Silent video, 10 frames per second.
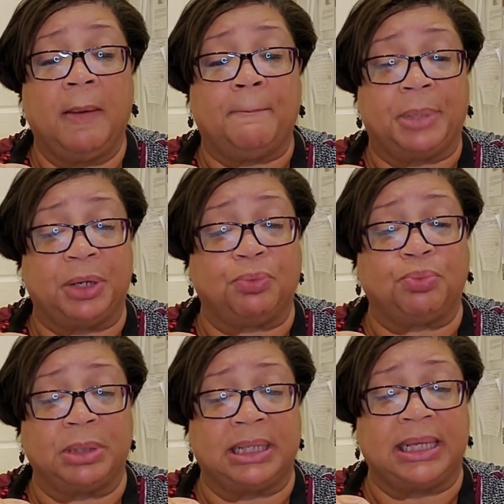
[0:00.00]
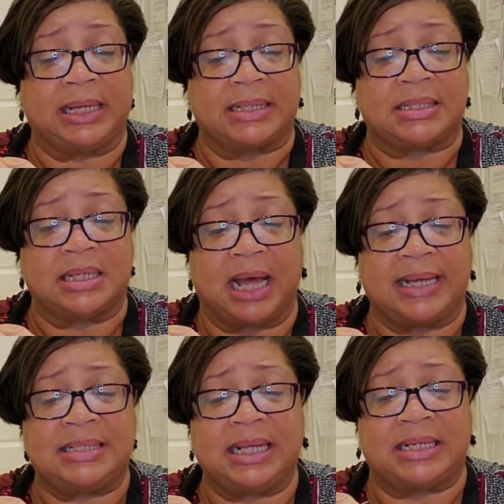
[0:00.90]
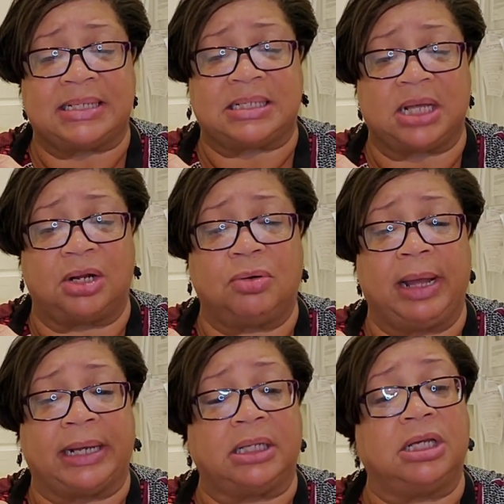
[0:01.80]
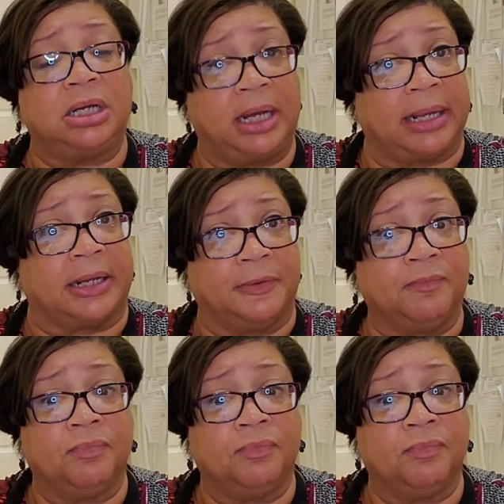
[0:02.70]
but it really is nice and subtle and good.